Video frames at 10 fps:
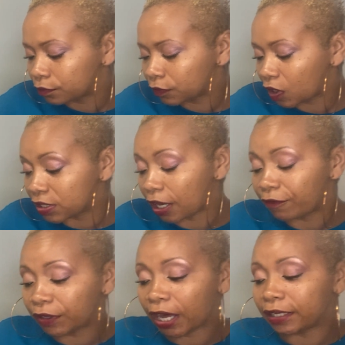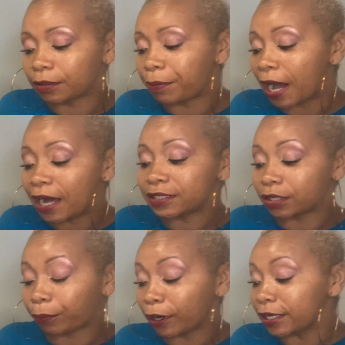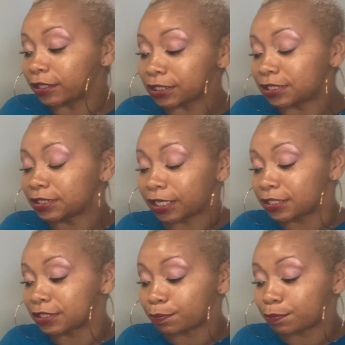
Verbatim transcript: Because I feel like the, pos the pregnancy test is